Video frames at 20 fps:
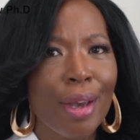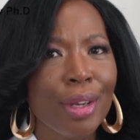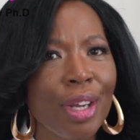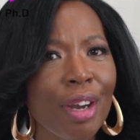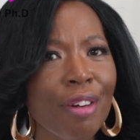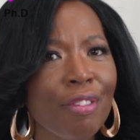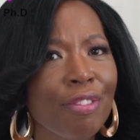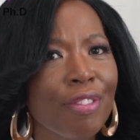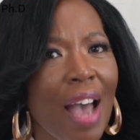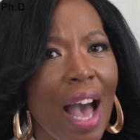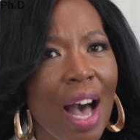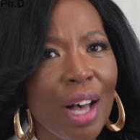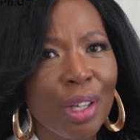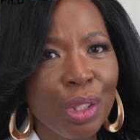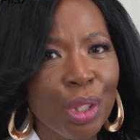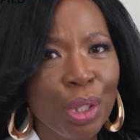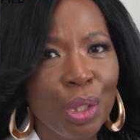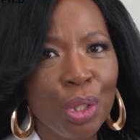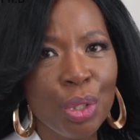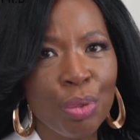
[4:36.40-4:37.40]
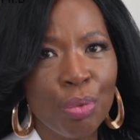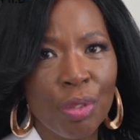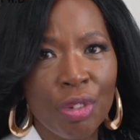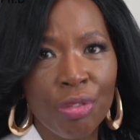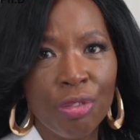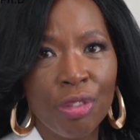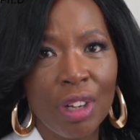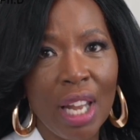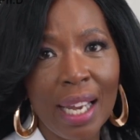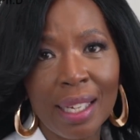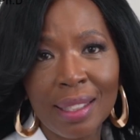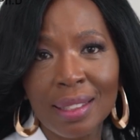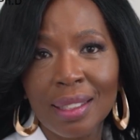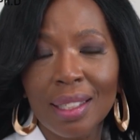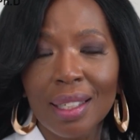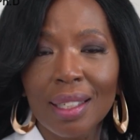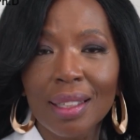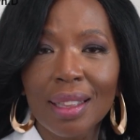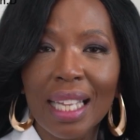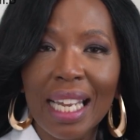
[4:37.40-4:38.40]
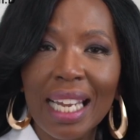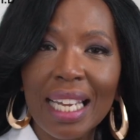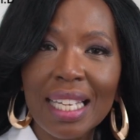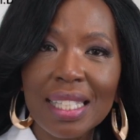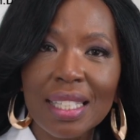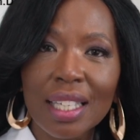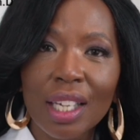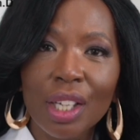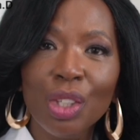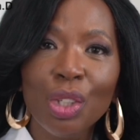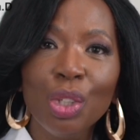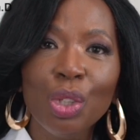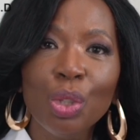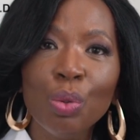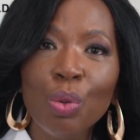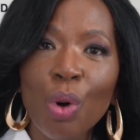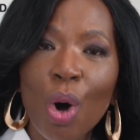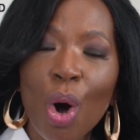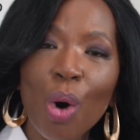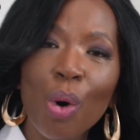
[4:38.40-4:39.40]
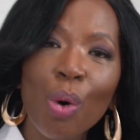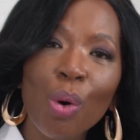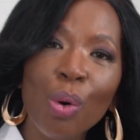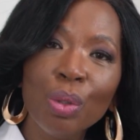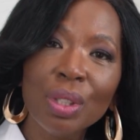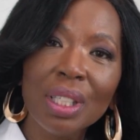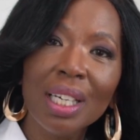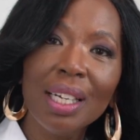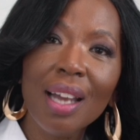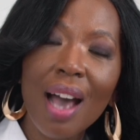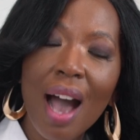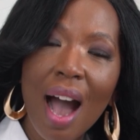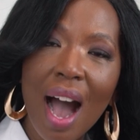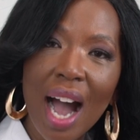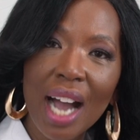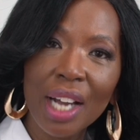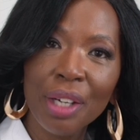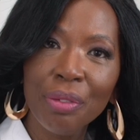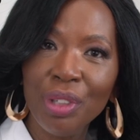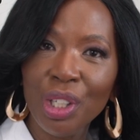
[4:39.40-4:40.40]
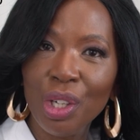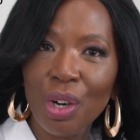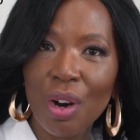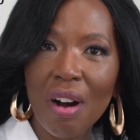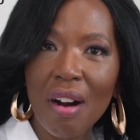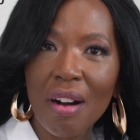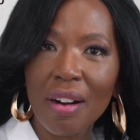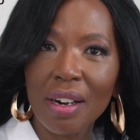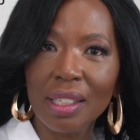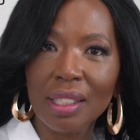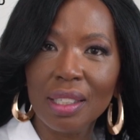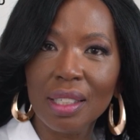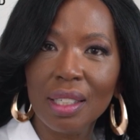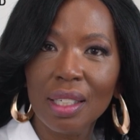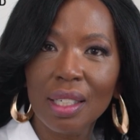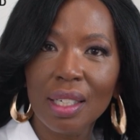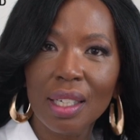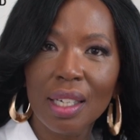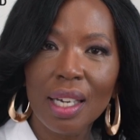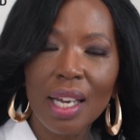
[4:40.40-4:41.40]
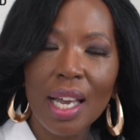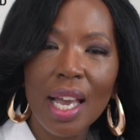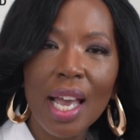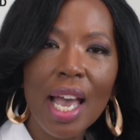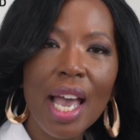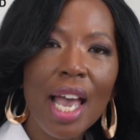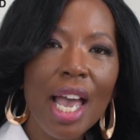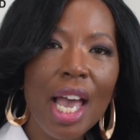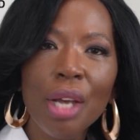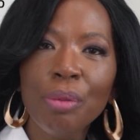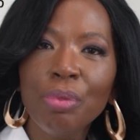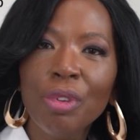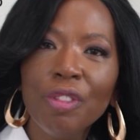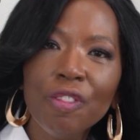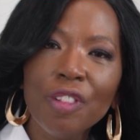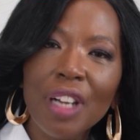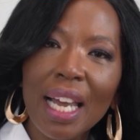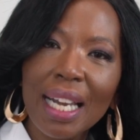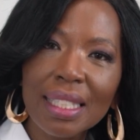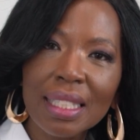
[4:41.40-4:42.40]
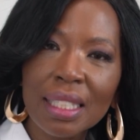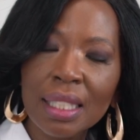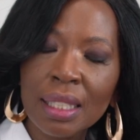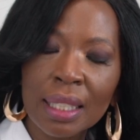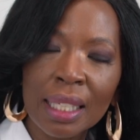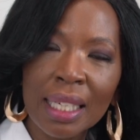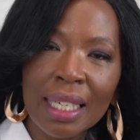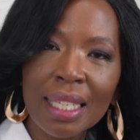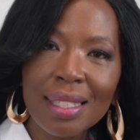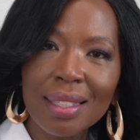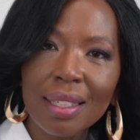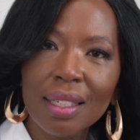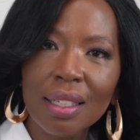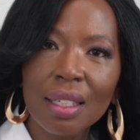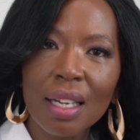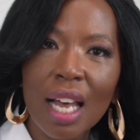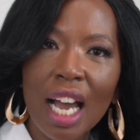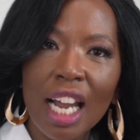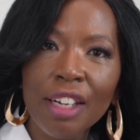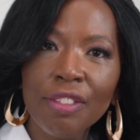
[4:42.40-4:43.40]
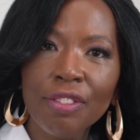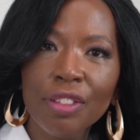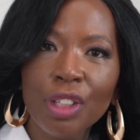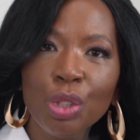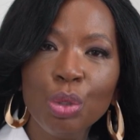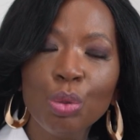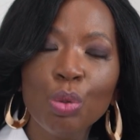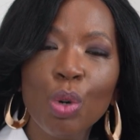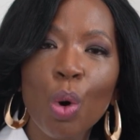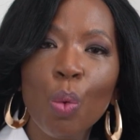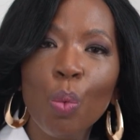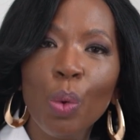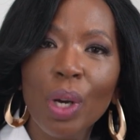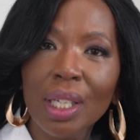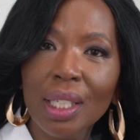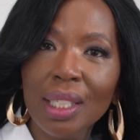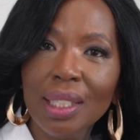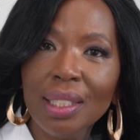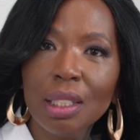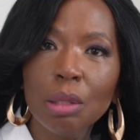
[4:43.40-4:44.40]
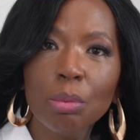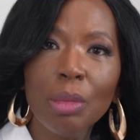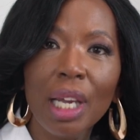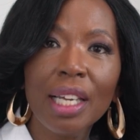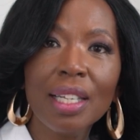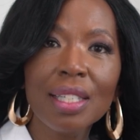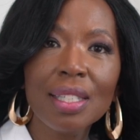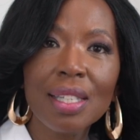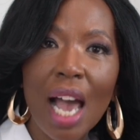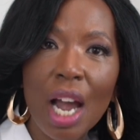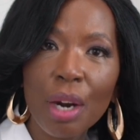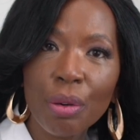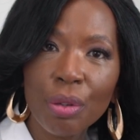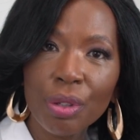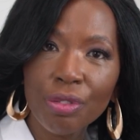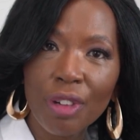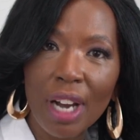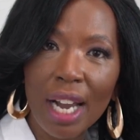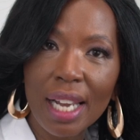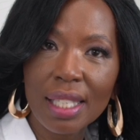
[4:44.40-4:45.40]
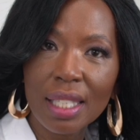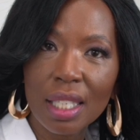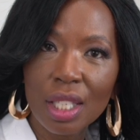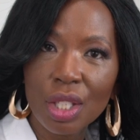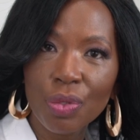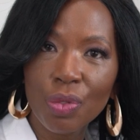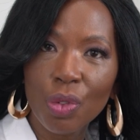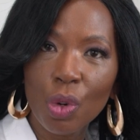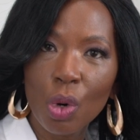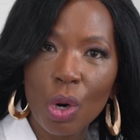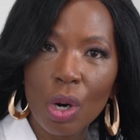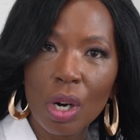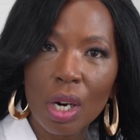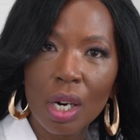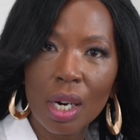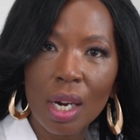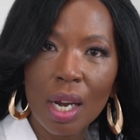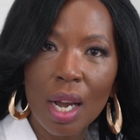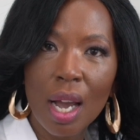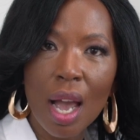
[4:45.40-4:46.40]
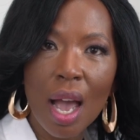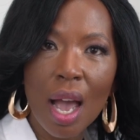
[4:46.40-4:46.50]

Your values reflect the things that you hold in high regard. It reflects the things in life that you are willing to make sacrifices for,